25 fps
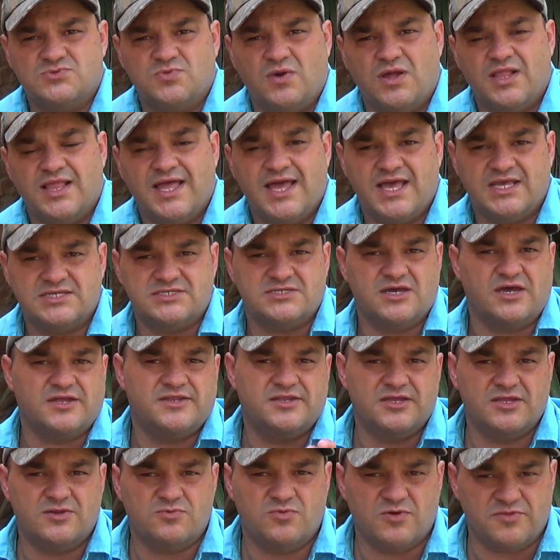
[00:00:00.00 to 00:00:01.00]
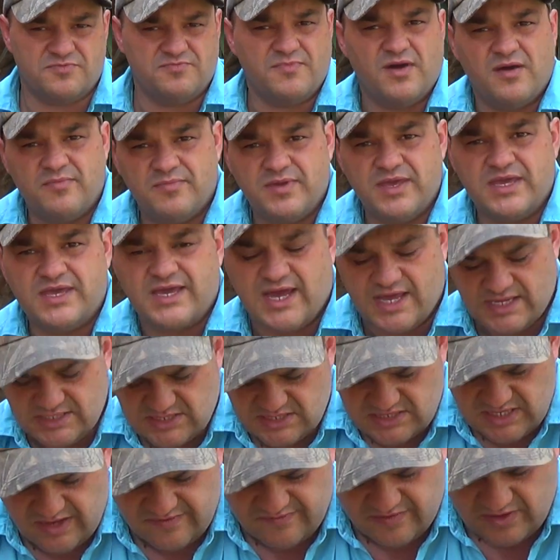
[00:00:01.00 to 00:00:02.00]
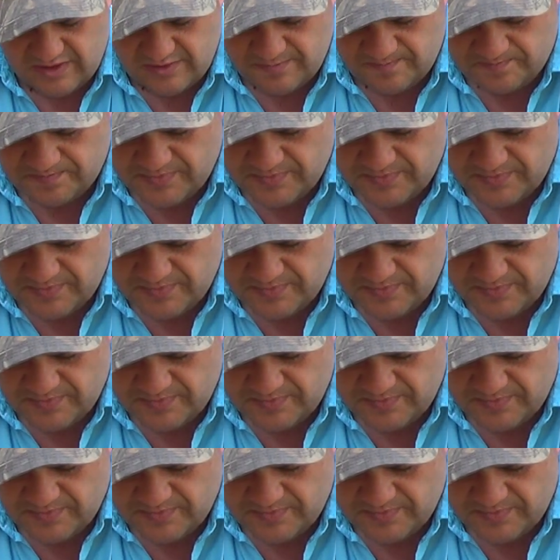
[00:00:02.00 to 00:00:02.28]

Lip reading: well as I did with my BK7.